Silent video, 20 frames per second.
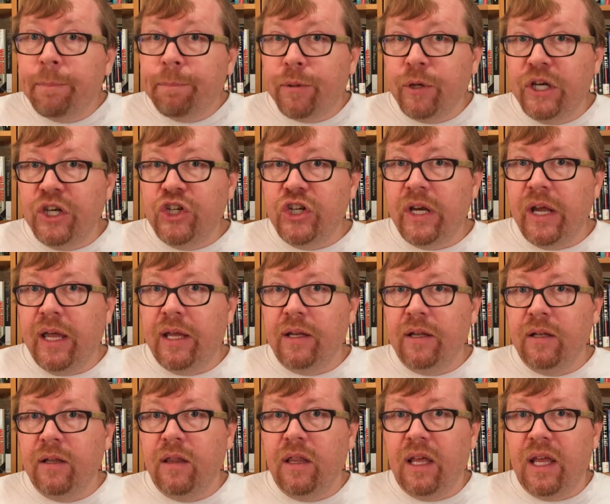
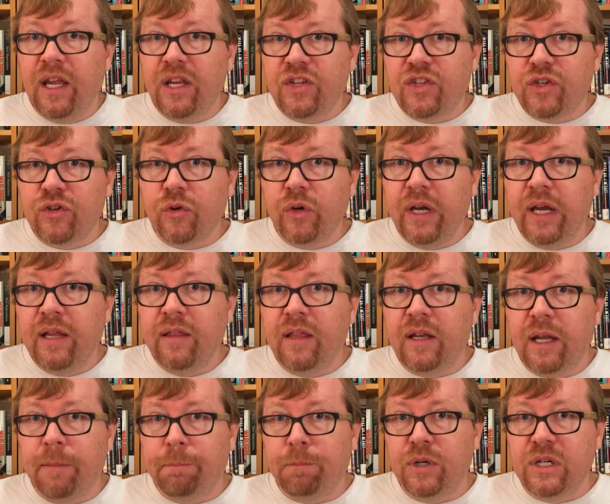appreciated the history
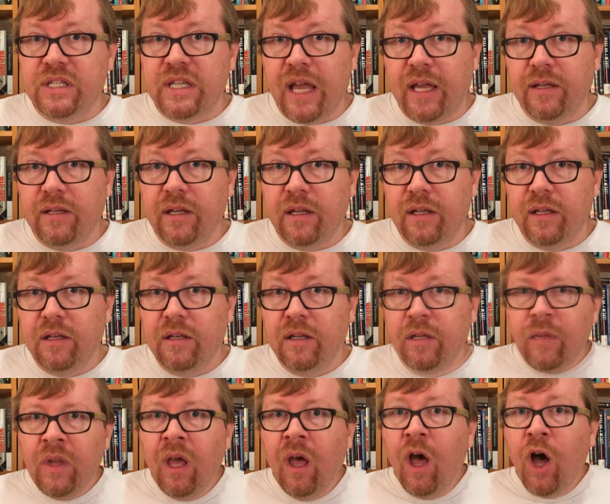that it presented
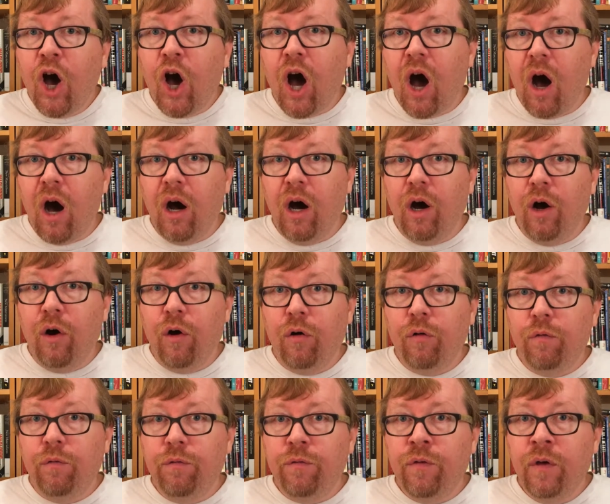
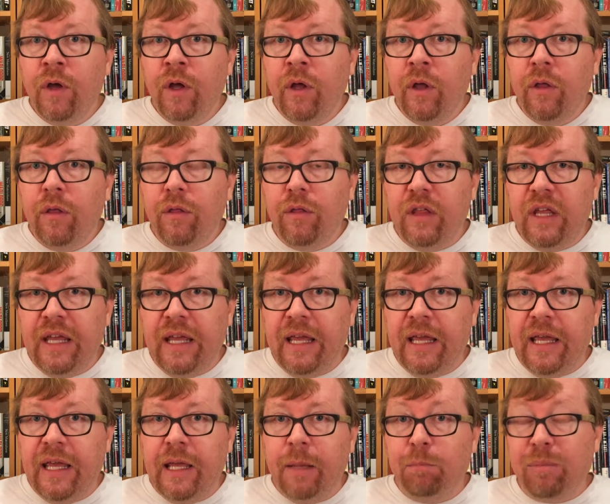of
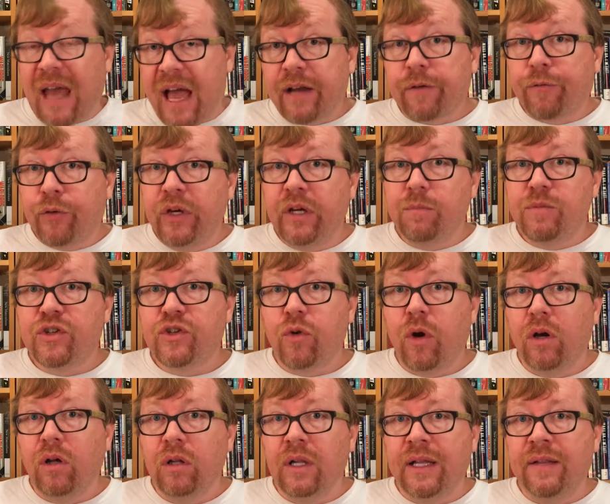the Black freedom
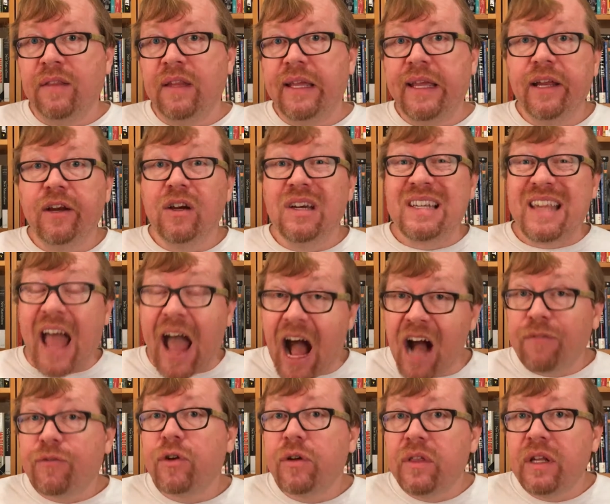struggle in the years
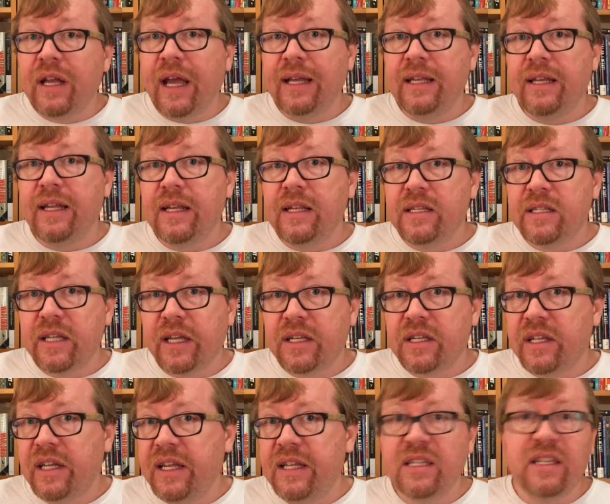after the
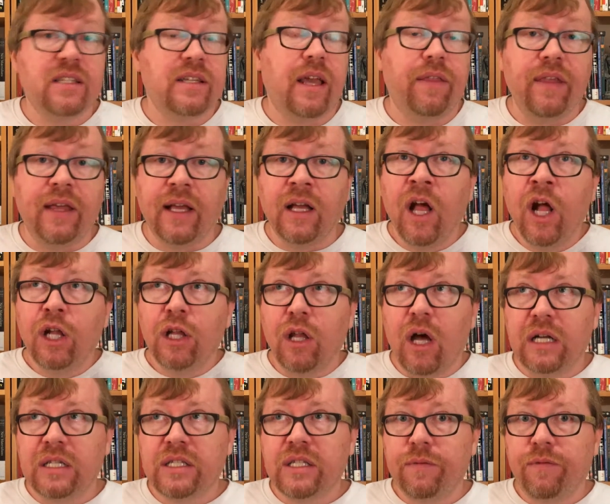1960s, because I think
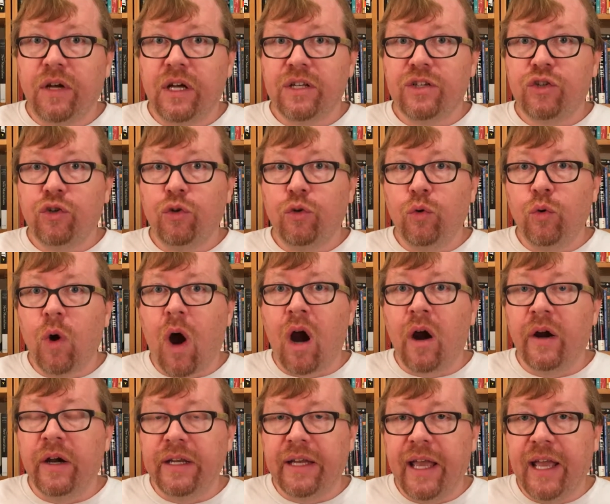lots of us who
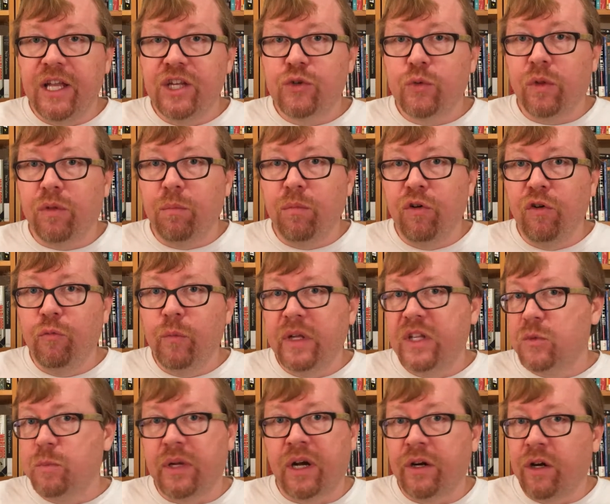are engaged with
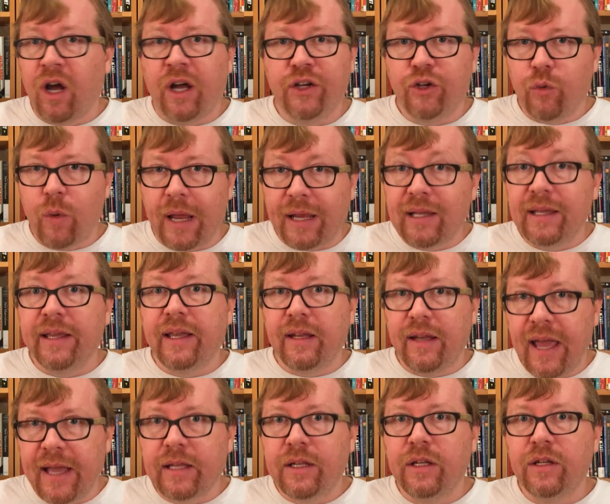movements but are not directly
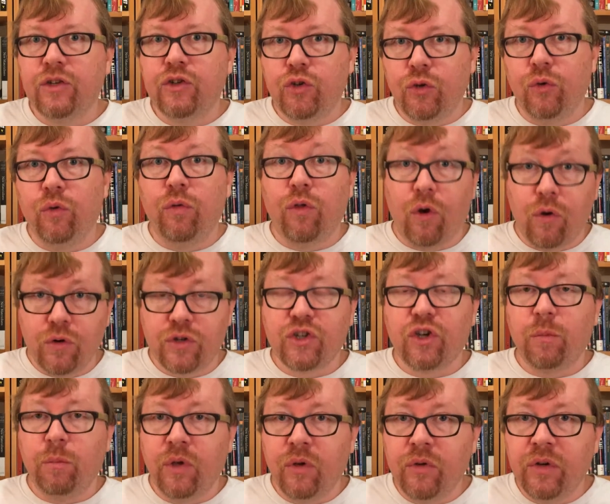connected to those
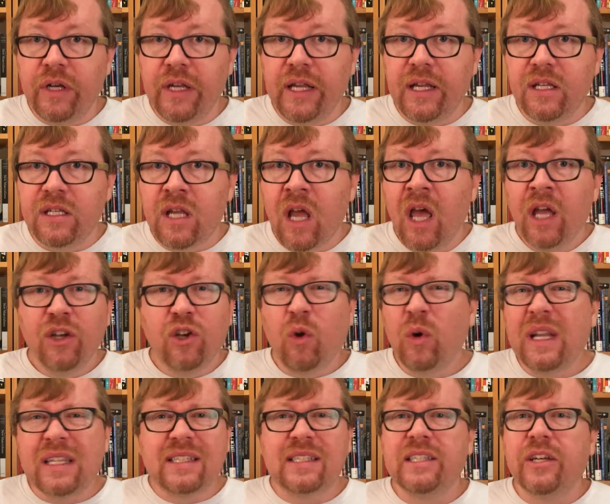communities don't
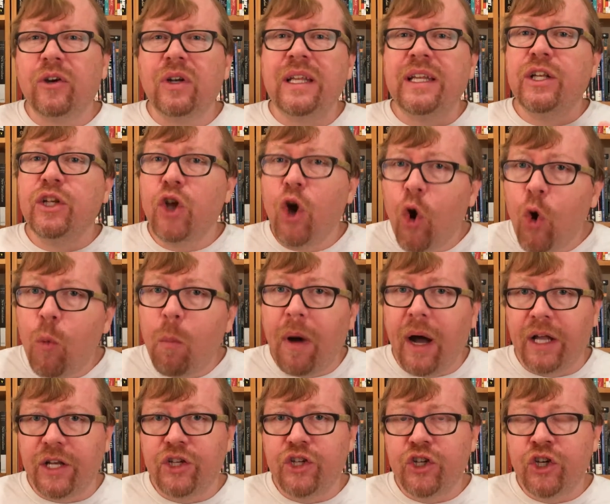necessarily know
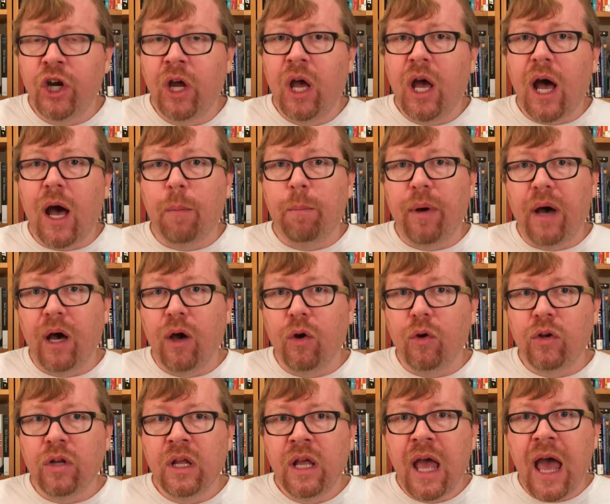much
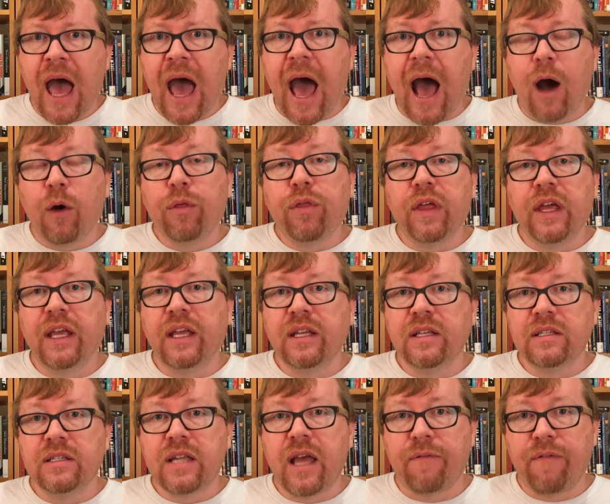about how
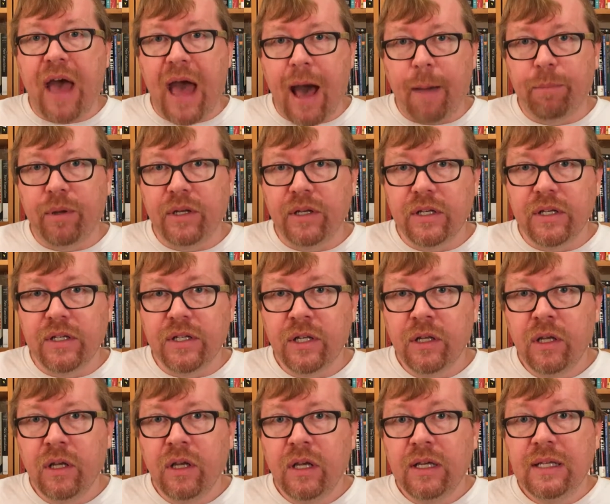things have happened
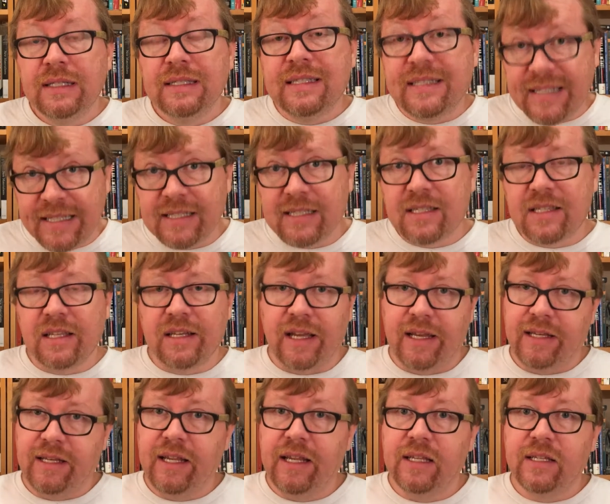since the
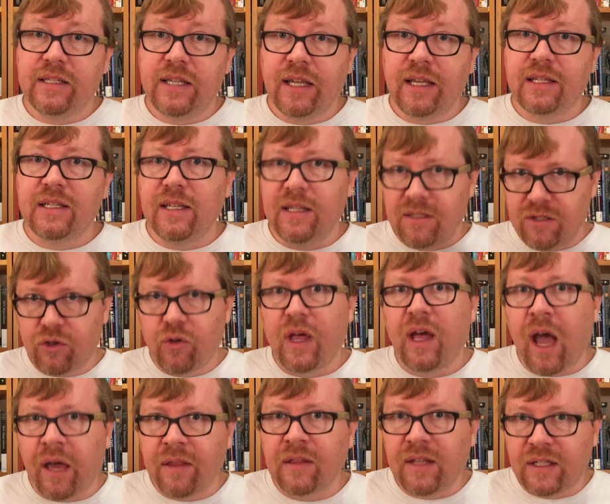1960s. So
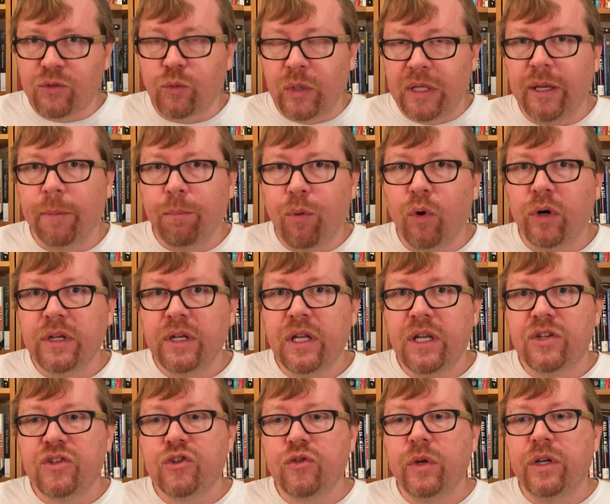I think that's really important
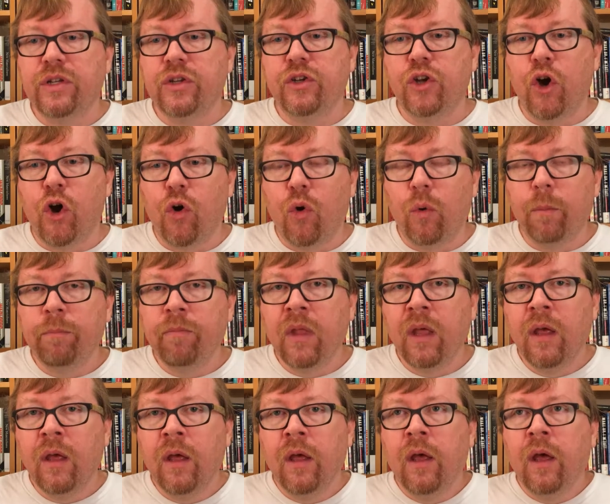history to know.
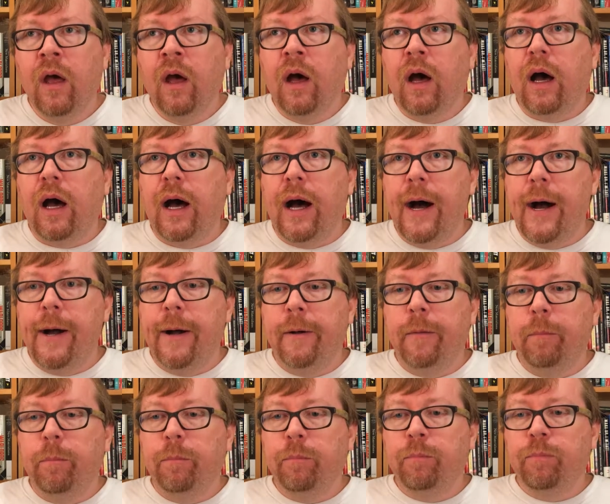
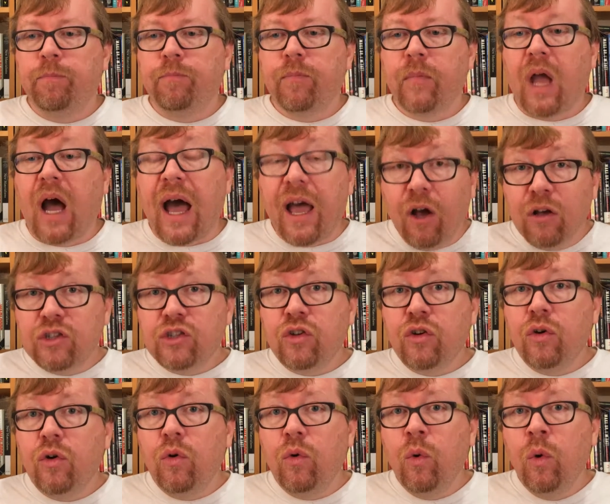I
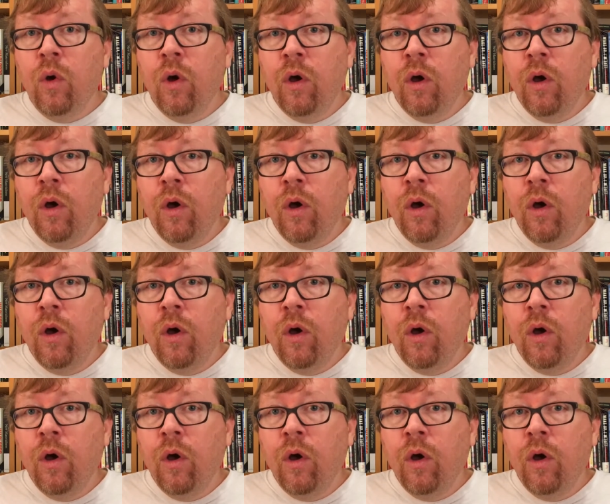also